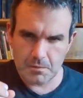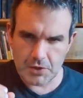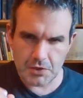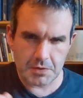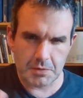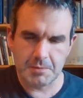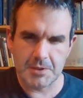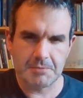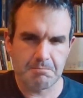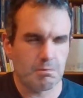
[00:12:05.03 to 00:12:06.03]
So
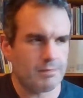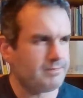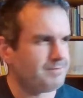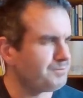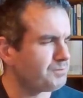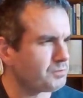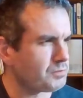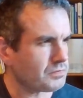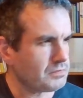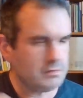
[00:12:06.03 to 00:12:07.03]
just
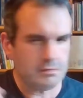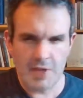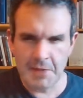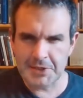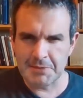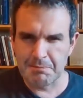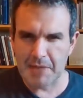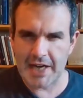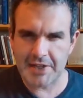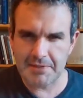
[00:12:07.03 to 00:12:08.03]
almost some
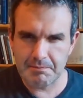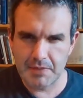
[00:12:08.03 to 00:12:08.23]
black,